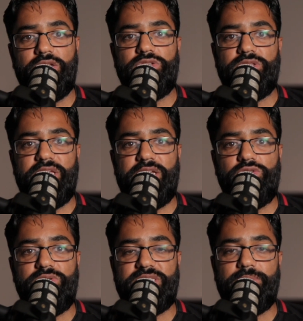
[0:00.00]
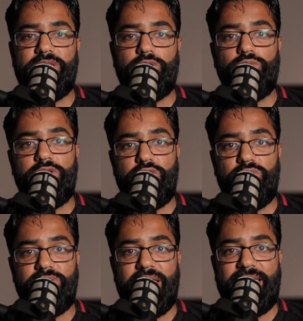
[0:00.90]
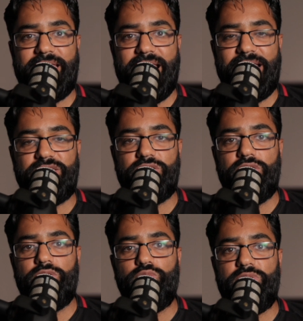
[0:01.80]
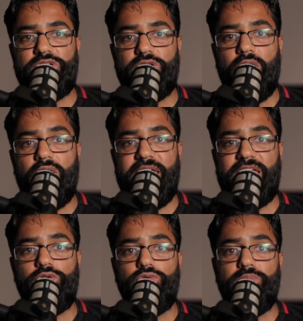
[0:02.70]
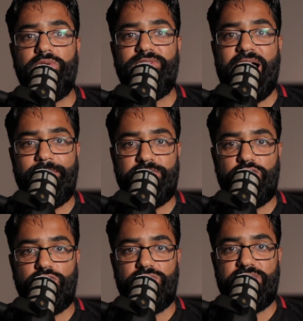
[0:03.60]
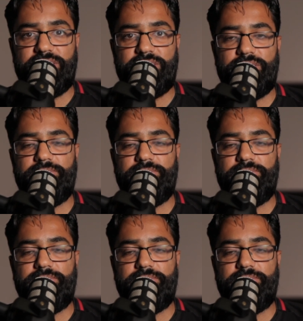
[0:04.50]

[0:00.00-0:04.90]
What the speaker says: So they're doing something called the UK CAT, which are a group of aptitude tests.